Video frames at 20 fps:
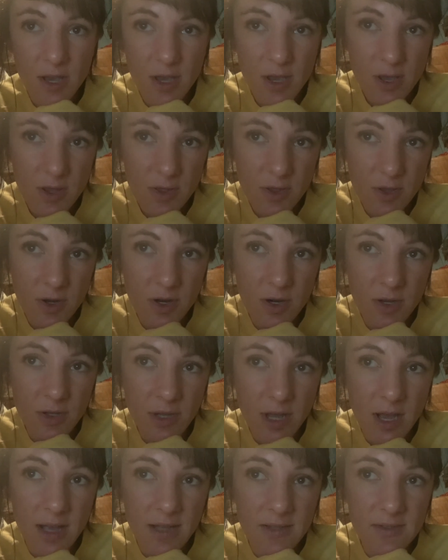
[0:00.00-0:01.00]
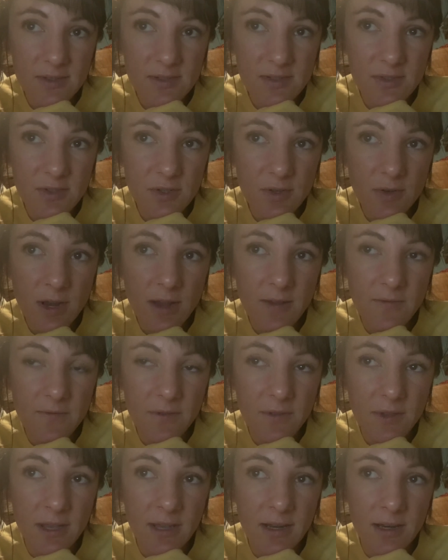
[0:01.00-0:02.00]
The girl nods,
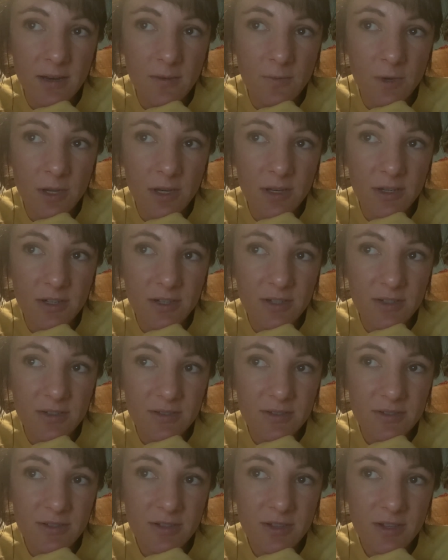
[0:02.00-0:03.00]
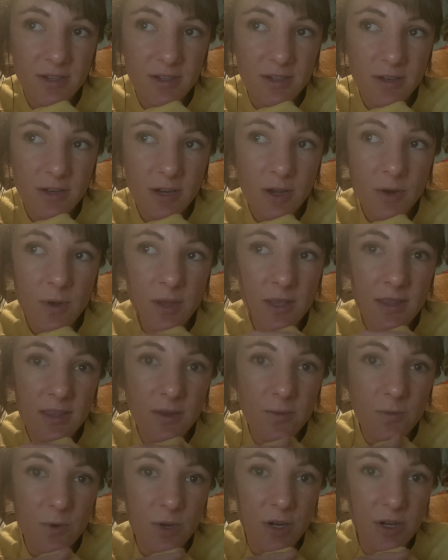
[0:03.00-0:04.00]
gratefully and in wonder, knowing
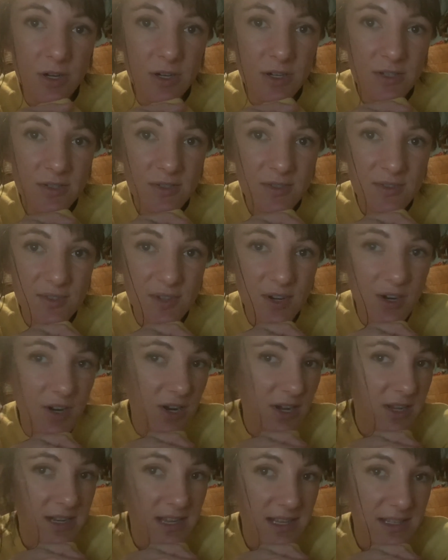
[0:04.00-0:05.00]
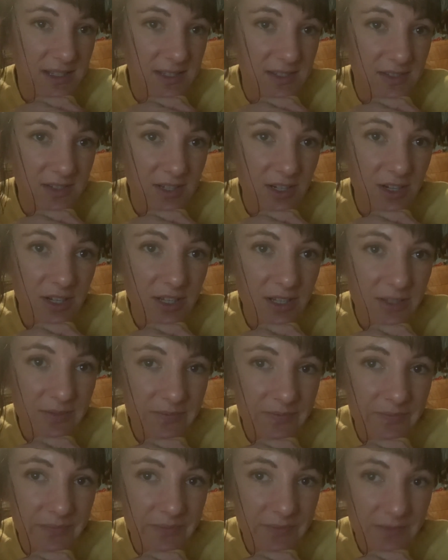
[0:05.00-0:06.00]
that words are unnecessary.
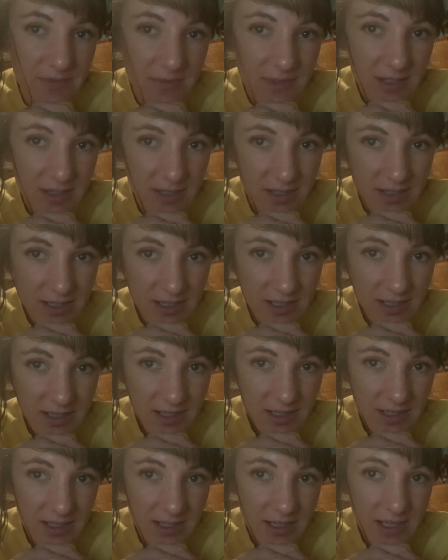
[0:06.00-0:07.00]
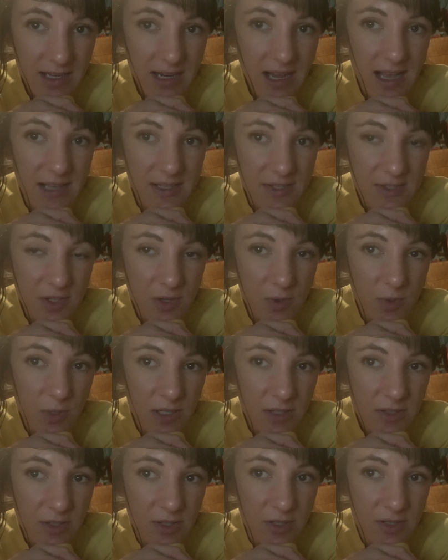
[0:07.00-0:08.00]
And as the
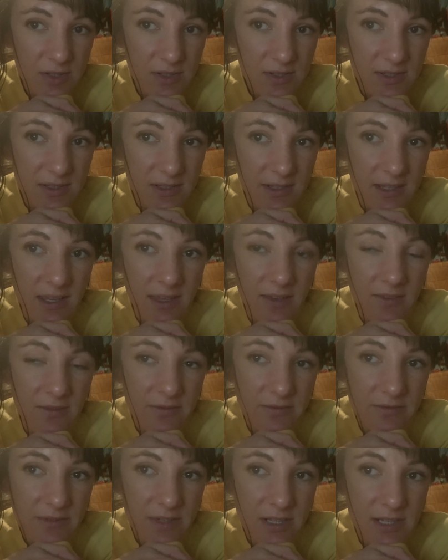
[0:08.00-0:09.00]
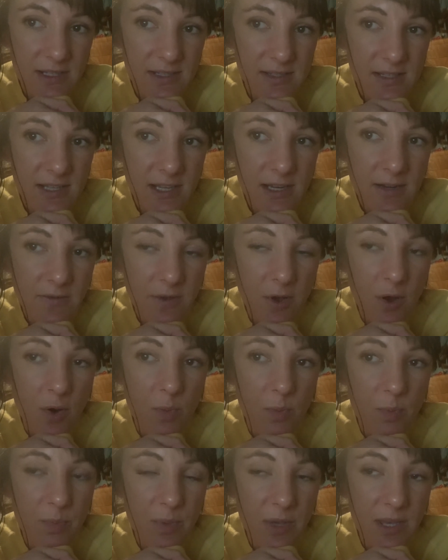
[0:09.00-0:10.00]
queen turns to leave, a seed of hope
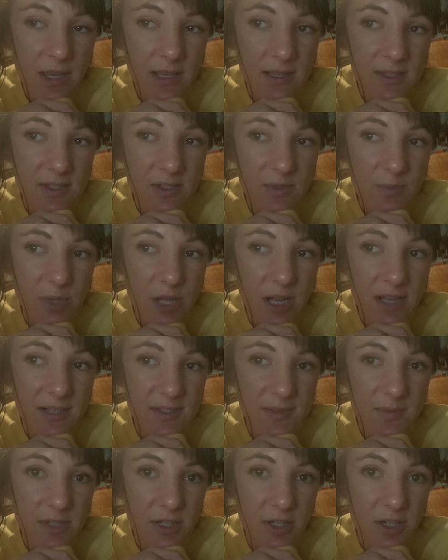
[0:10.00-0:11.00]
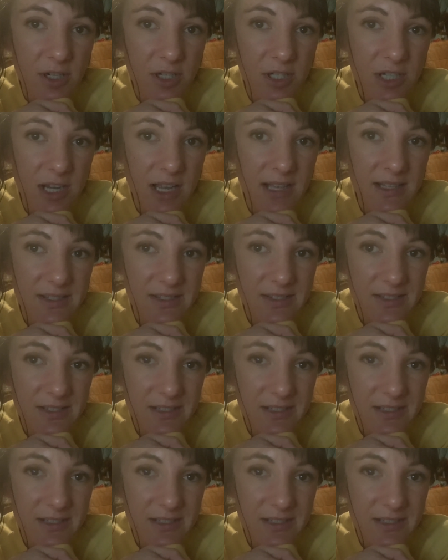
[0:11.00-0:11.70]
begins to blossom in her chest.